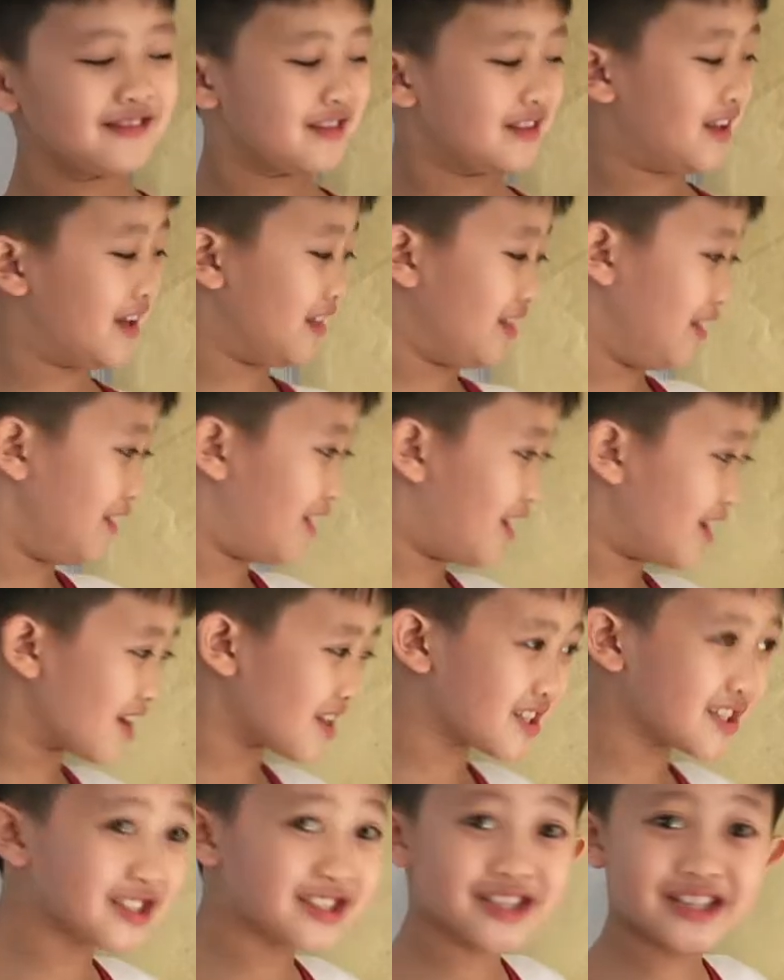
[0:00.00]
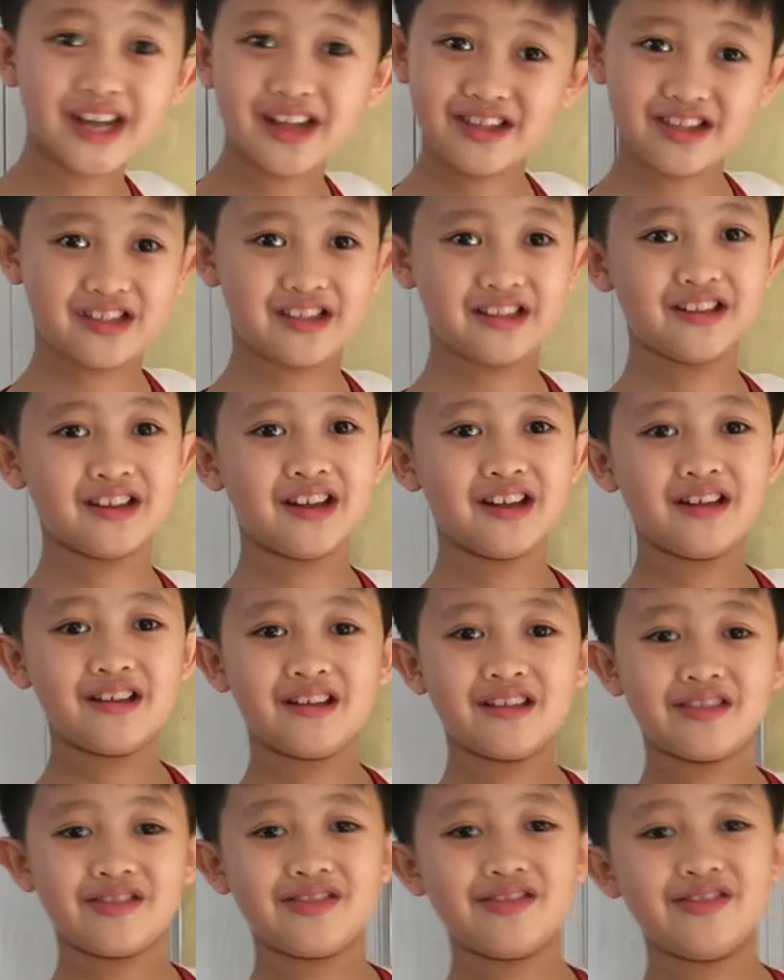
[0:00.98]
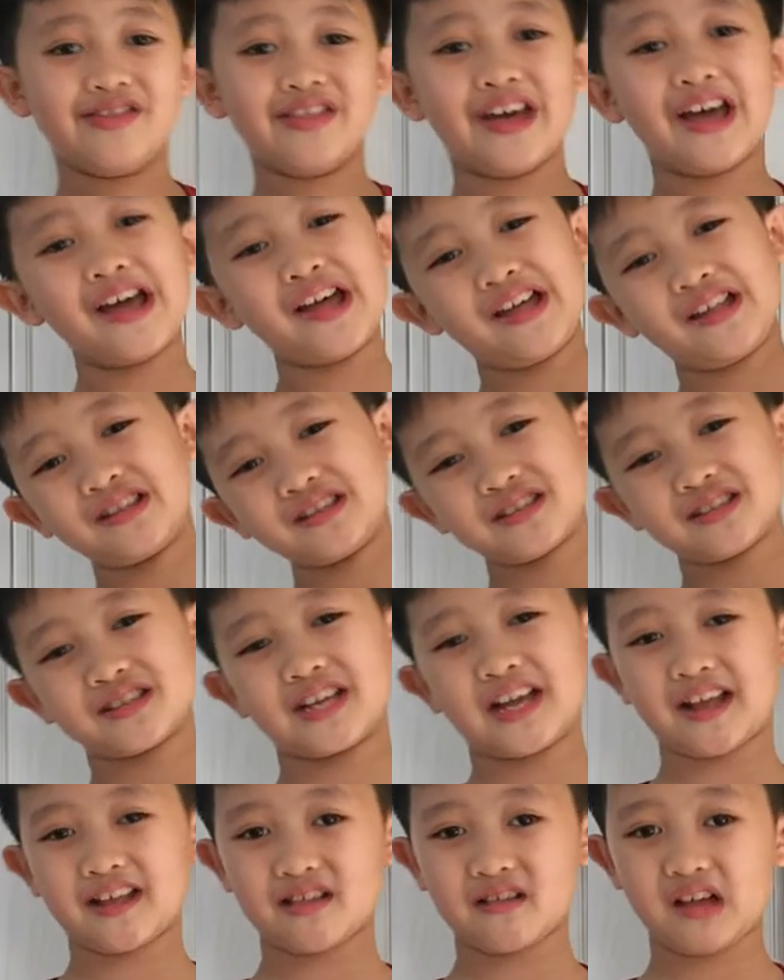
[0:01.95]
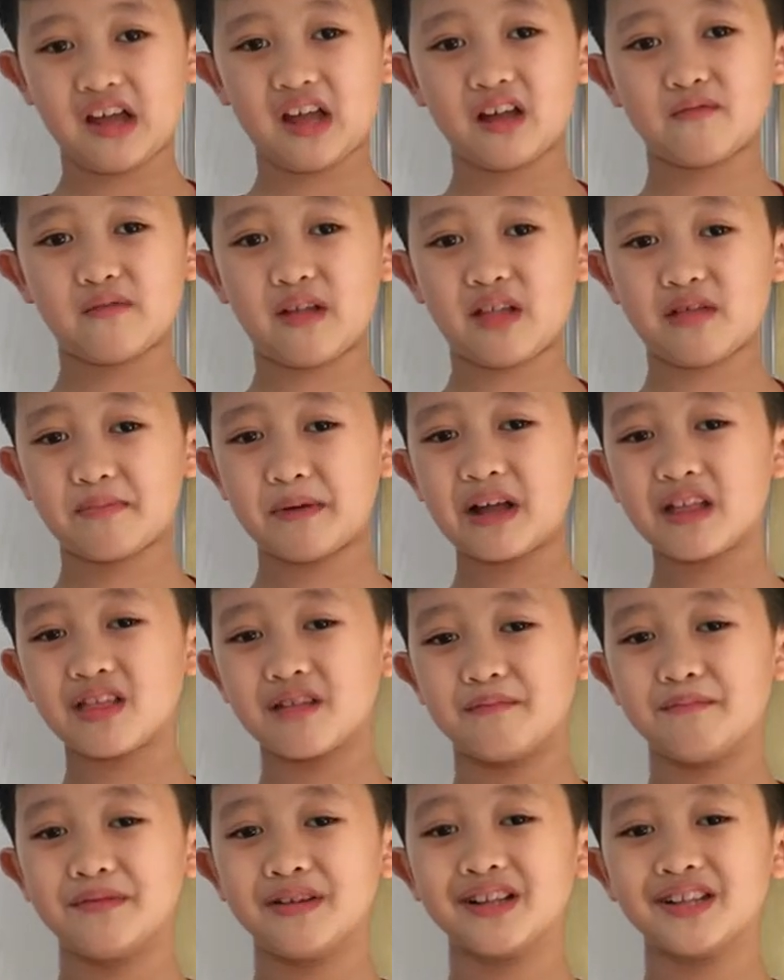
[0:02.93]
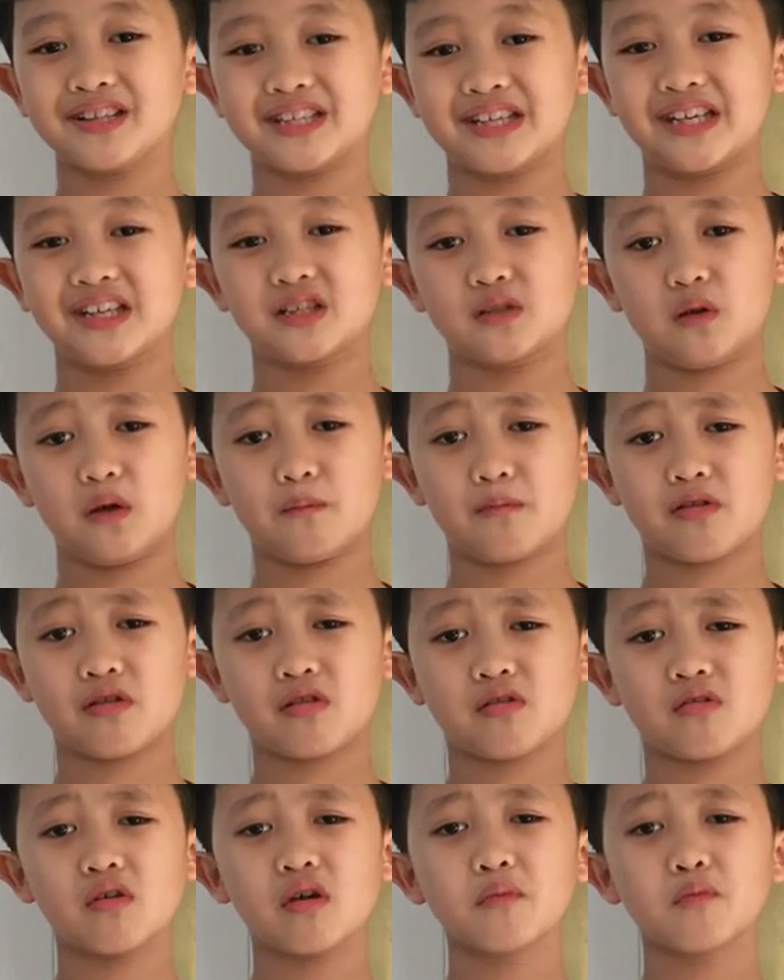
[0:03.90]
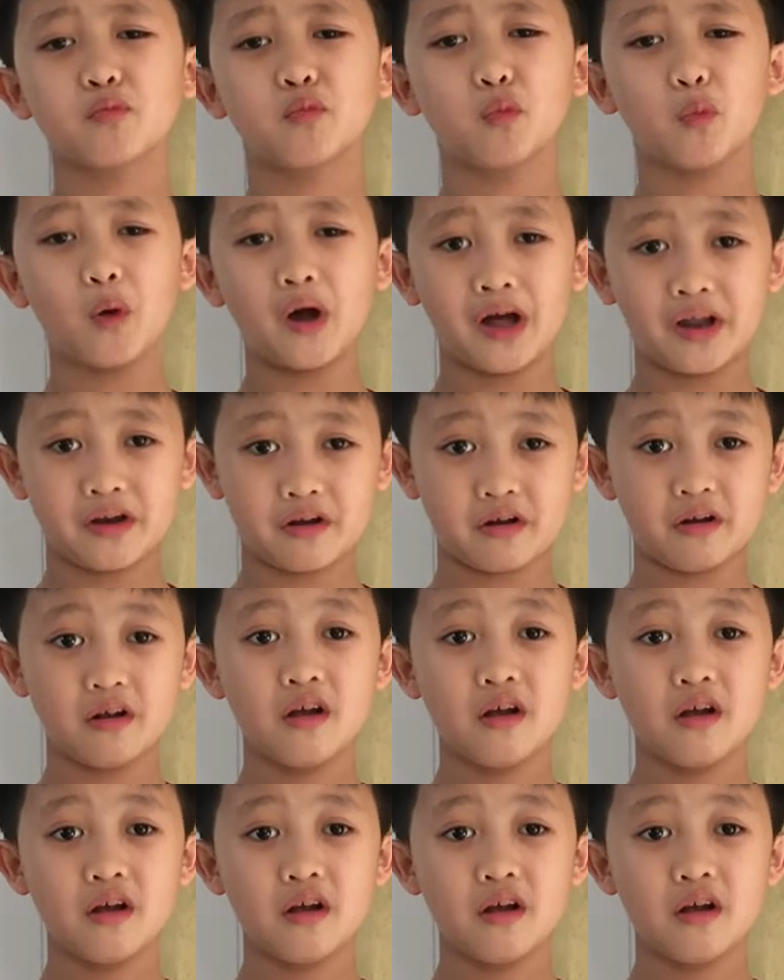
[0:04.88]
The large intestine then takes the responsibility to absorb water